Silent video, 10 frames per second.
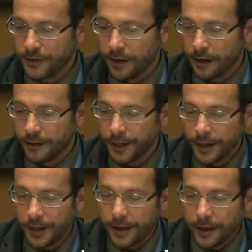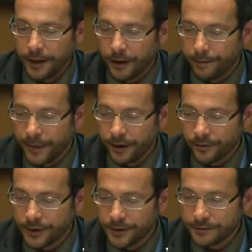are. Now,
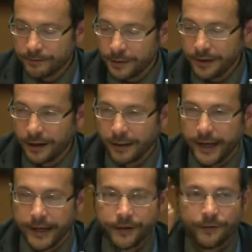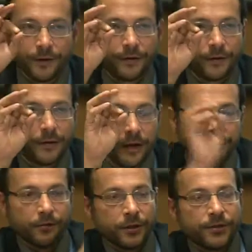just maybe I'll end with
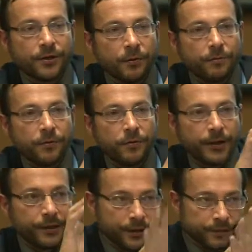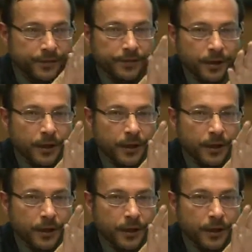another example that gives